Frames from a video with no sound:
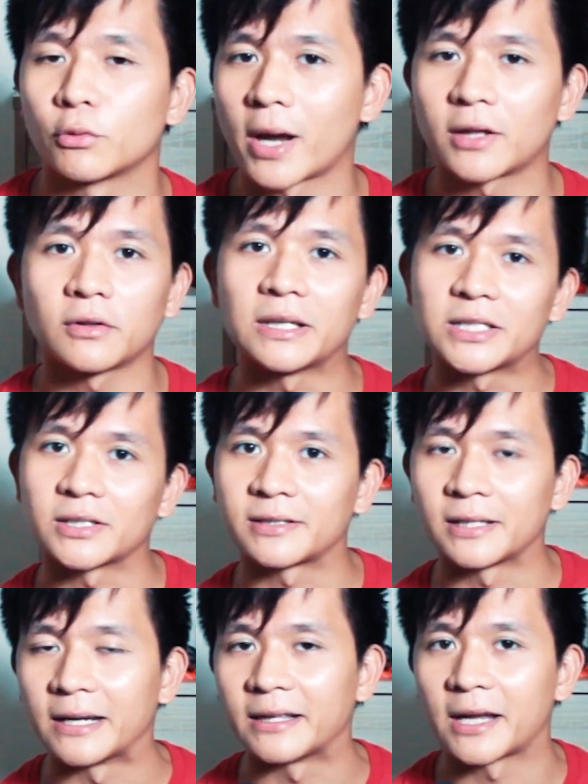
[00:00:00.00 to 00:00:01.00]
So rather than just
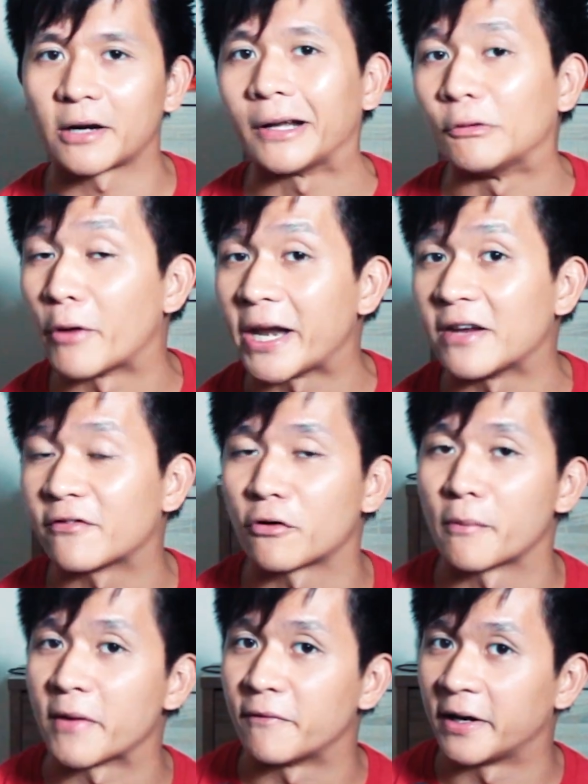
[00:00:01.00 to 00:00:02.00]
sitting there and waiting
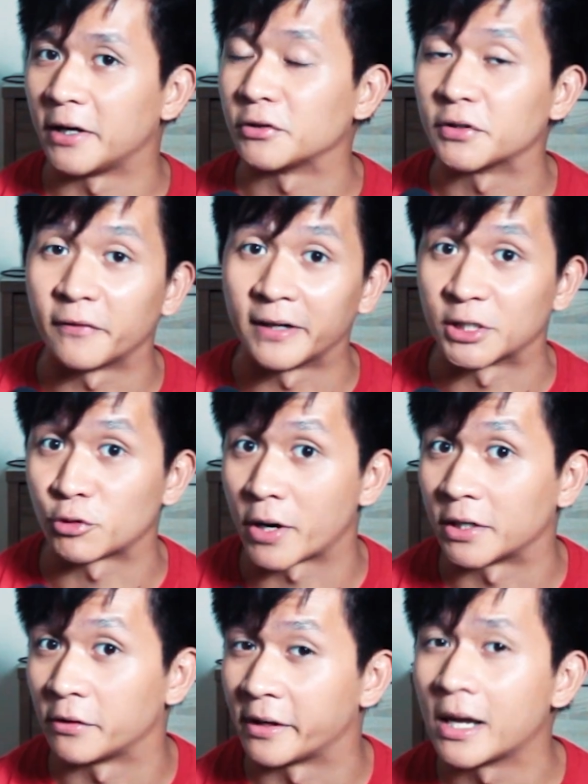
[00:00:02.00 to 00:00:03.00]
for my video to finish
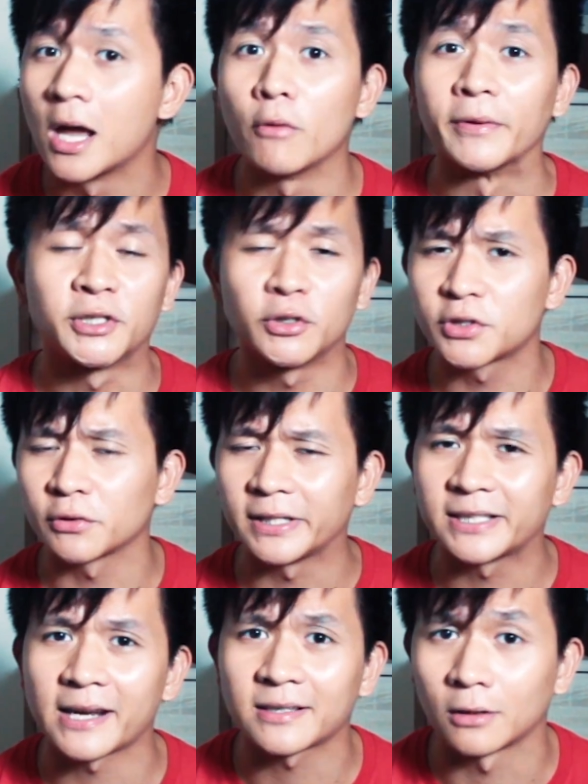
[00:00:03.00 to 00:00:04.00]
rendering, which
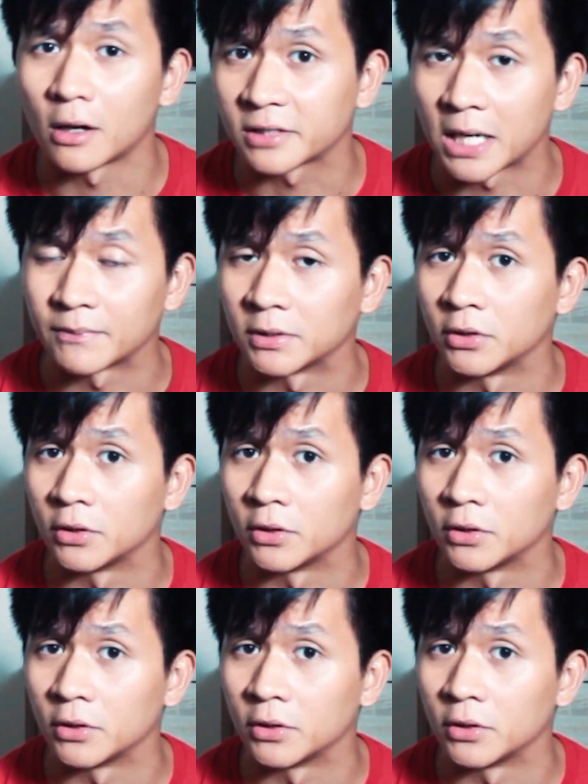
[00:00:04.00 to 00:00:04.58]
usually takes a long time to